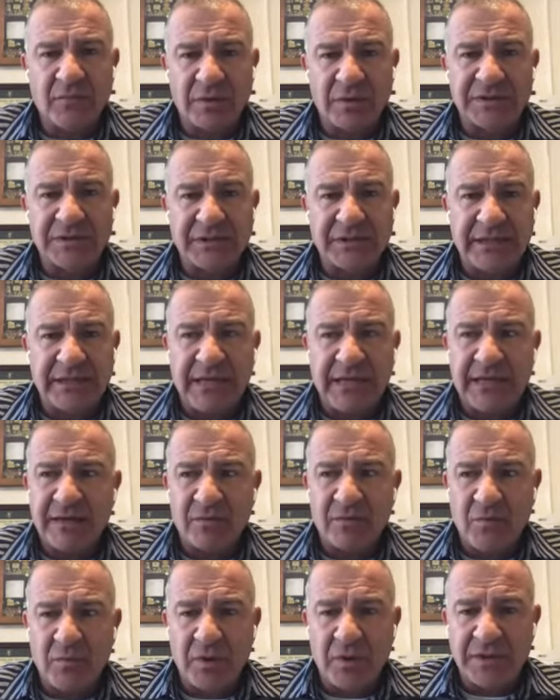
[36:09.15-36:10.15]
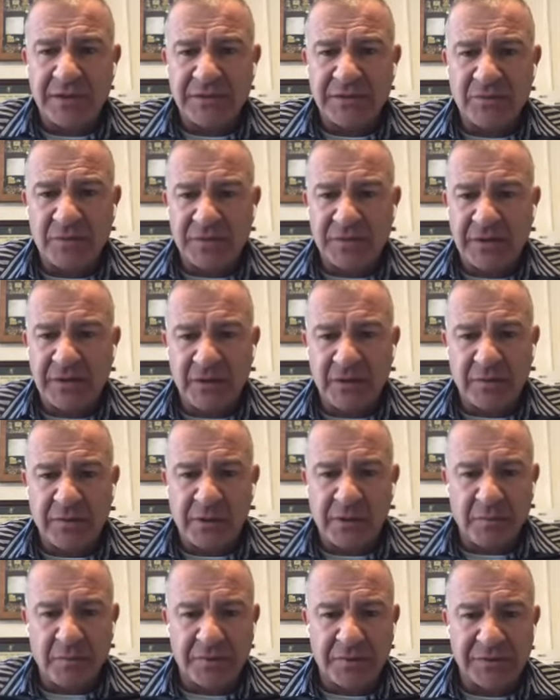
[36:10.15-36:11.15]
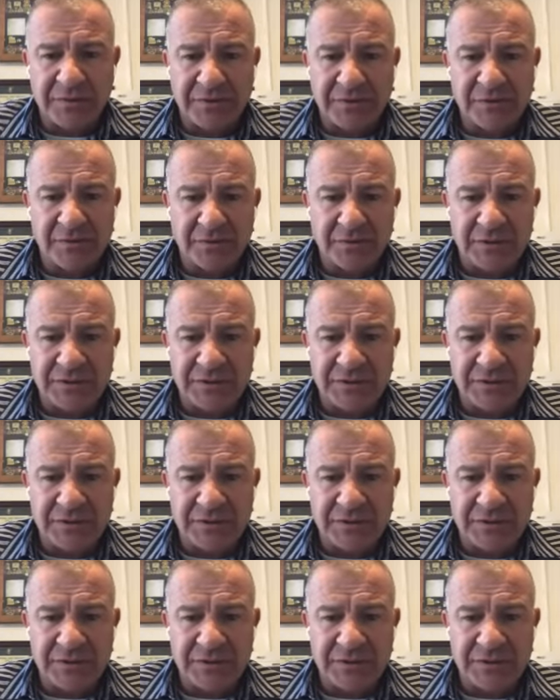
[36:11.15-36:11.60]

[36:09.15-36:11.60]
once again, was with Gilbert and Pardue,